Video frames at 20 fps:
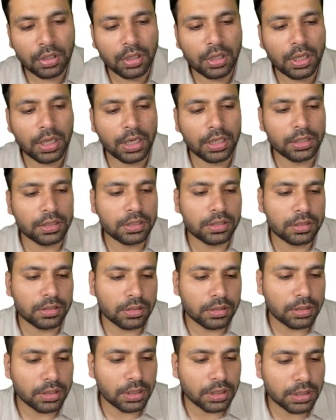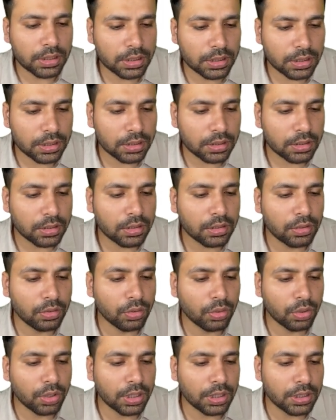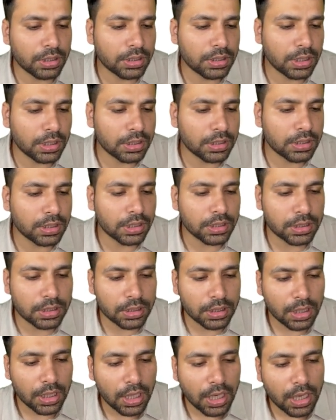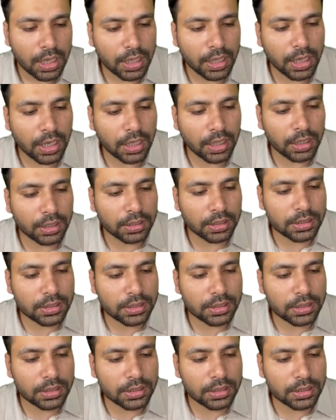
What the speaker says: and this no consensus regarding the